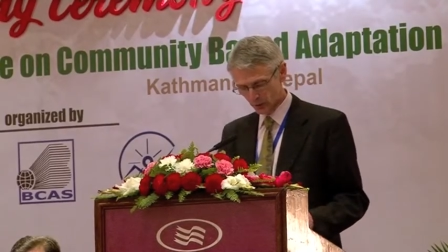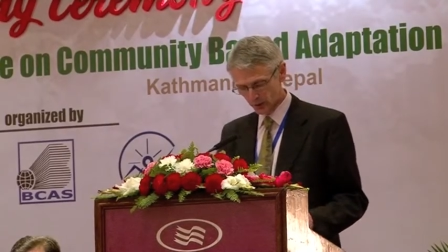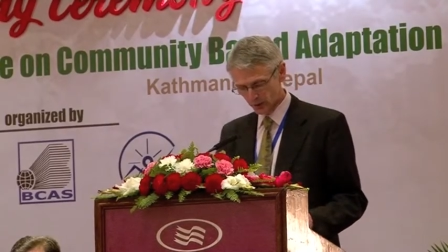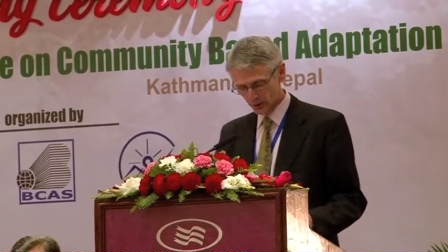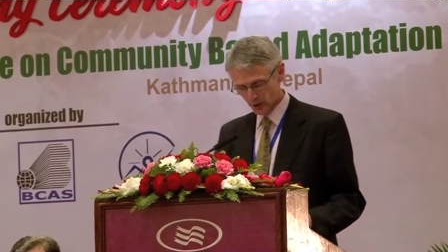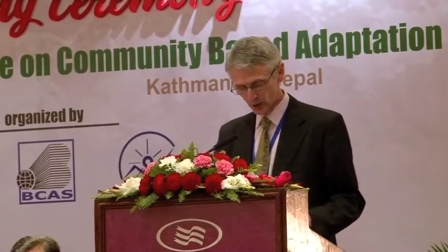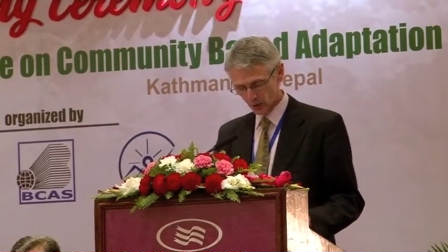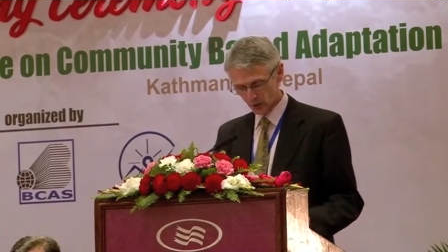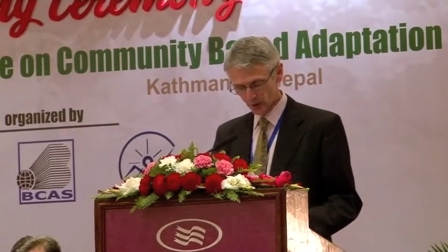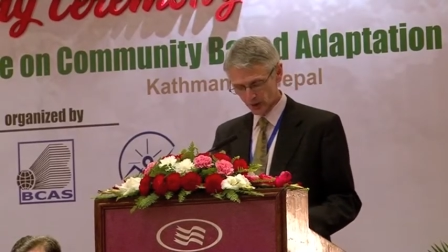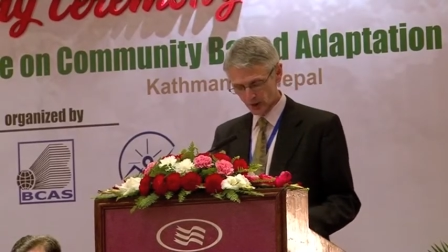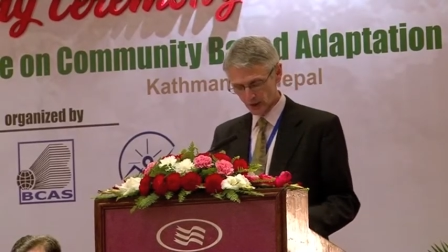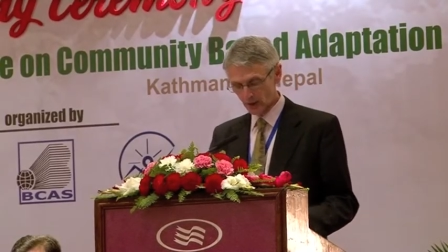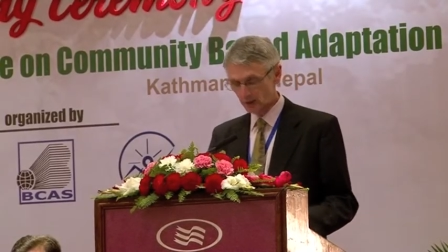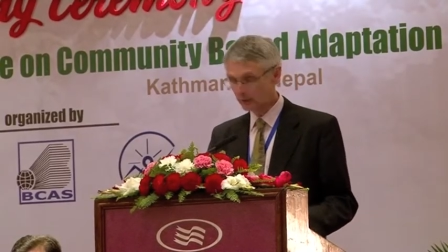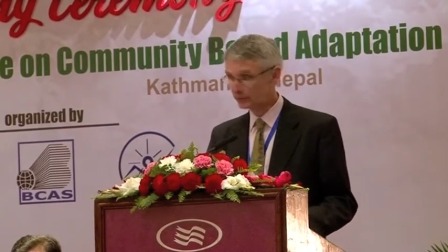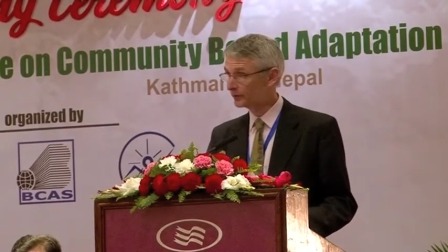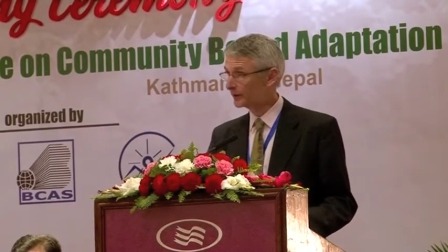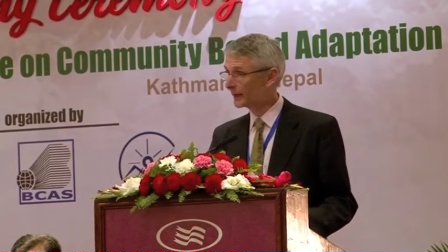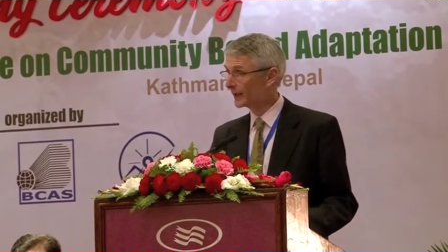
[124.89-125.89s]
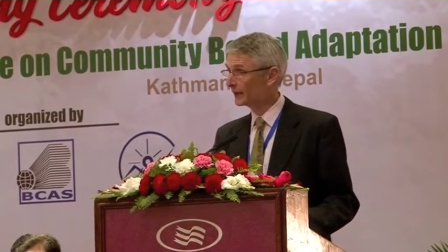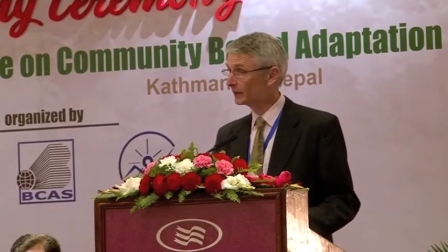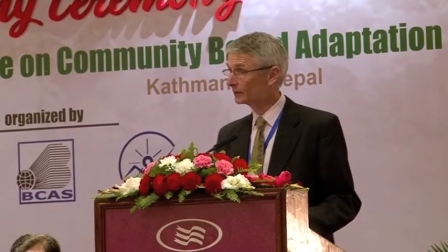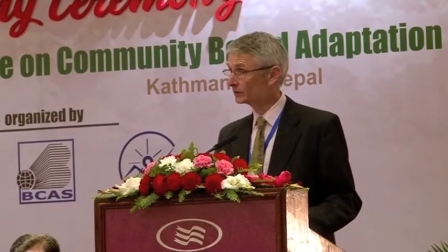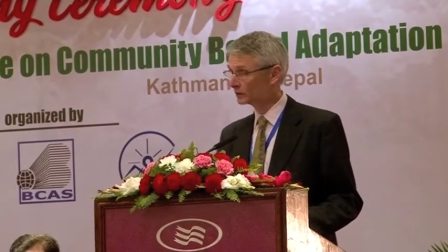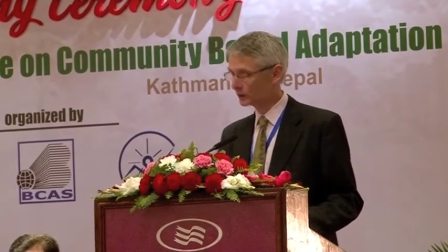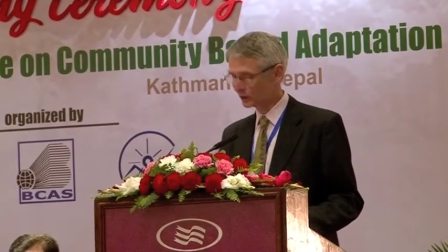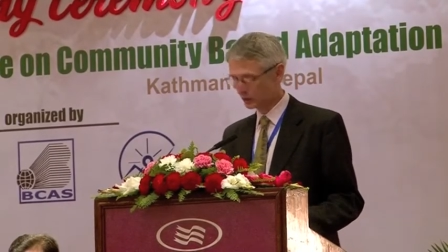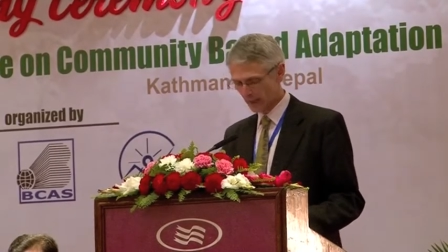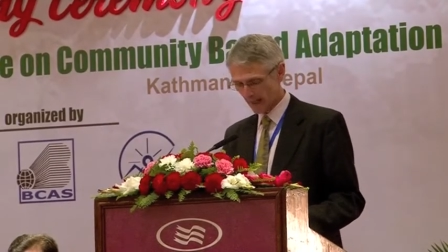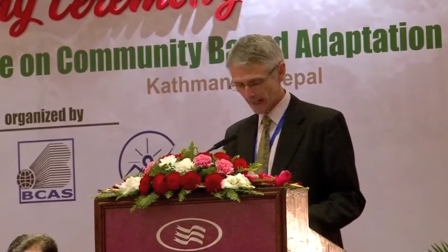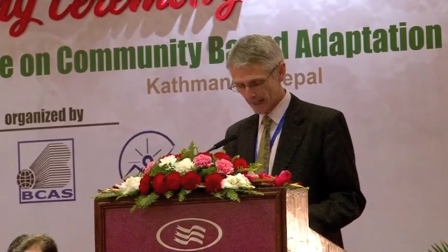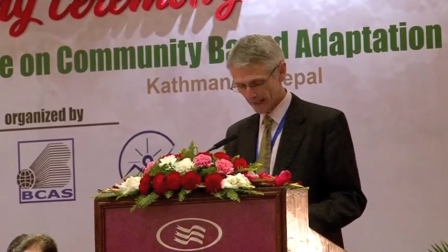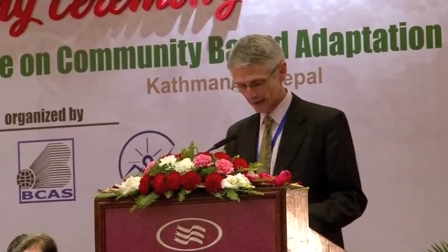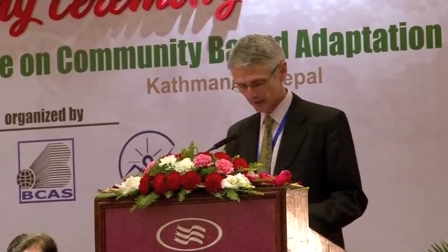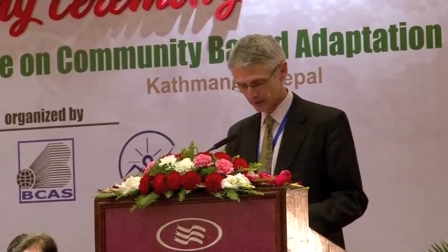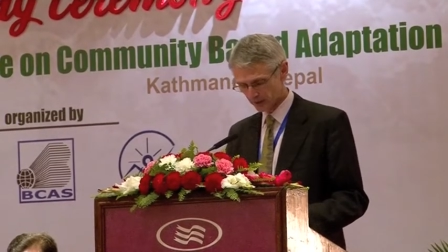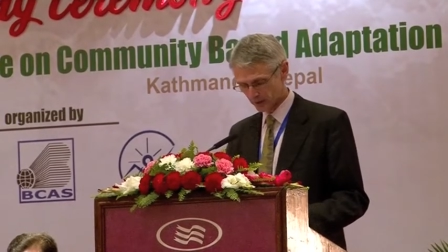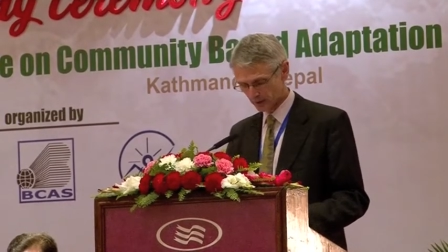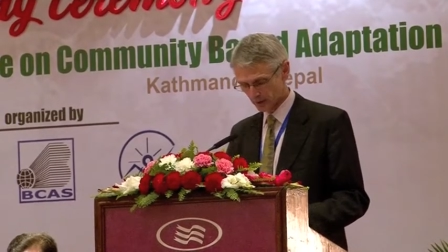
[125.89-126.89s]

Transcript: We know enough now to act